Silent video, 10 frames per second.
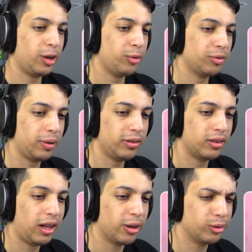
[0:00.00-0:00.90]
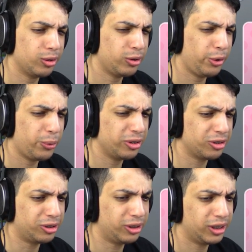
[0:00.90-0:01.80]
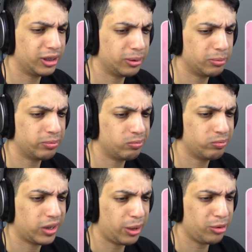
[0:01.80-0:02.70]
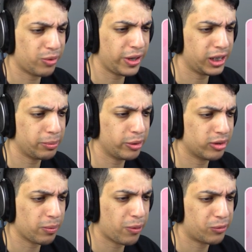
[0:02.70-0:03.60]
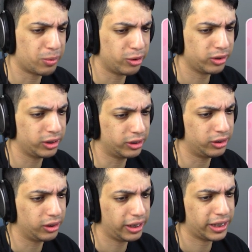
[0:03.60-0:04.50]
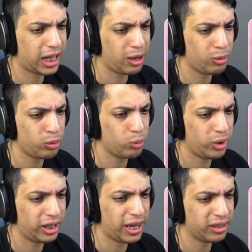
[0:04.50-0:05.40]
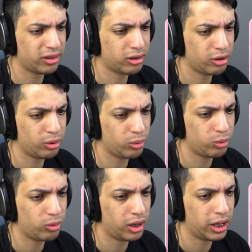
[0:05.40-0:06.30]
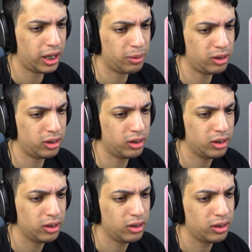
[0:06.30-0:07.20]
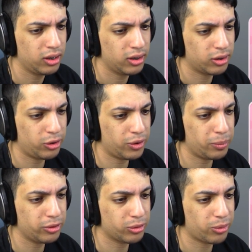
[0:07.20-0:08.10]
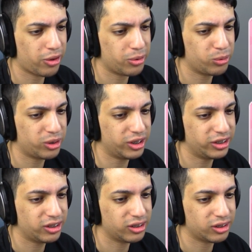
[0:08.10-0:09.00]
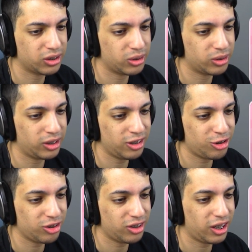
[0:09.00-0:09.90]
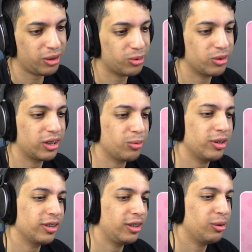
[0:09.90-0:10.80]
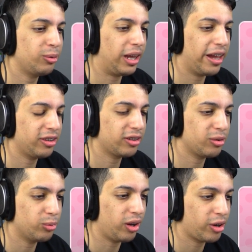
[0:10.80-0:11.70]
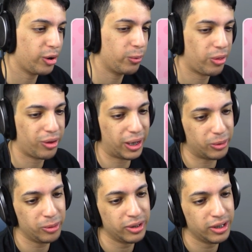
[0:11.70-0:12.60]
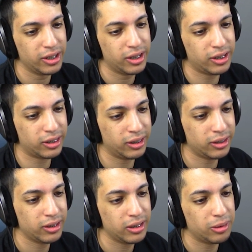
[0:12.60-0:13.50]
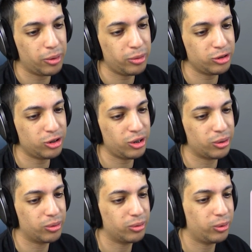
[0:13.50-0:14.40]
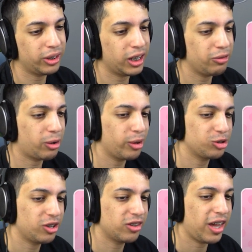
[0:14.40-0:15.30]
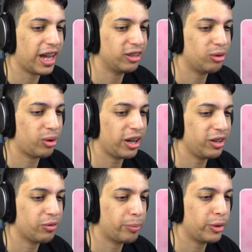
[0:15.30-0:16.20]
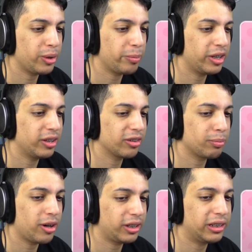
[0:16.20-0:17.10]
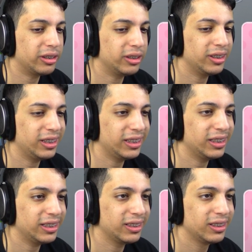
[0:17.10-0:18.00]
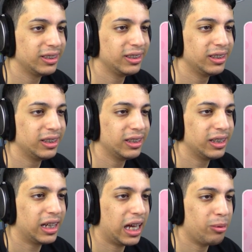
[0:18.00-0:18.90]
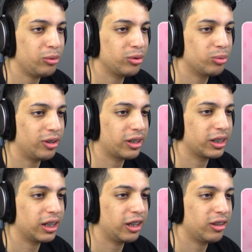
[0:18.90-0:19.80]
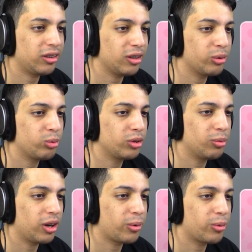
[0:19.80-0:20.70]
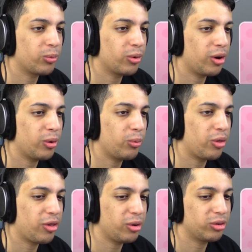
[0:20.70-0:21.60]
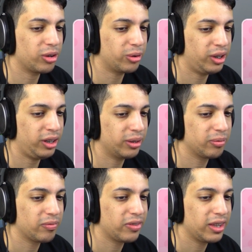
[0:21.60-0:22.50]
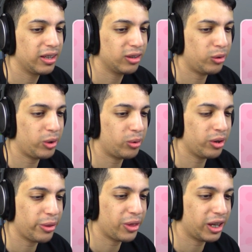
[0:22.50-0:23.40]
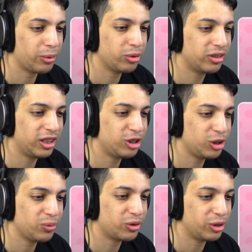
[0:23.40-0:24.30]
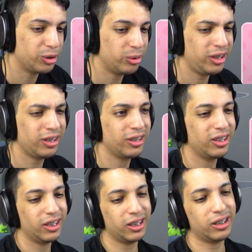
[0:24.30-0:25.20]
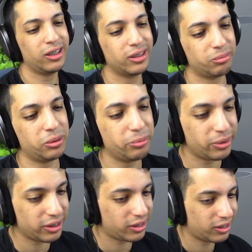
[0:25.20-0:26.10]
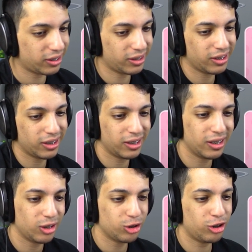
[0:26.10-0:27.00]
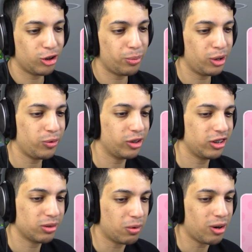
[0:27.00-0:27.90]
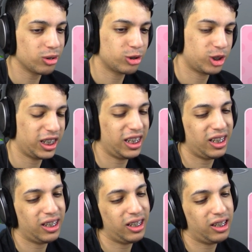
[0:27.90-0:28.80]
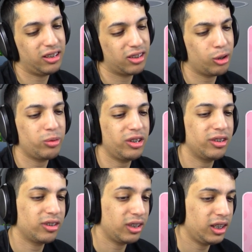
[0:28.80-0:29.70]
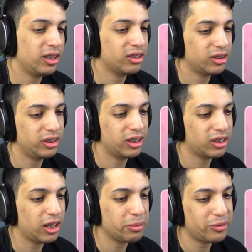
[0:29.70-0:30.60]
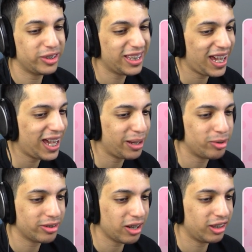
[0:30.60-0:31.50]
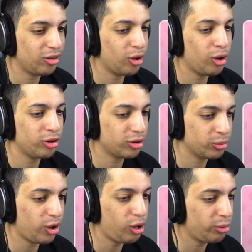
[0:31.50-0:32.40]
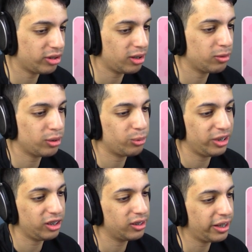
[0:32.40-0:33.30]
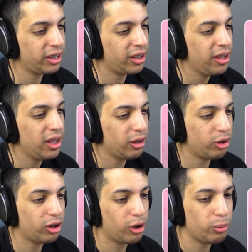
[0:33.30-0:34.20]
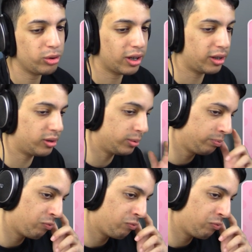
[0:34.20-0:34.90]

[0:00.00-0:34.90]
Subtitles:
I was spacing out. Oh, no wonder. I was thinking about something from earlier, like how we get to... Sayori fumbles with her words. So let's just say that one day Yuri asked to walk home with you. Huh? What would you do? What kind of a question is that? You're kind of putting me in a spot here. I still would walk home with you, Sayori. Sayori, you really think I would ditch you for Yuri? But she's so beautiful and smart. Jeez, I already see her in the club every day. Besides, you also always seem to really like going home together.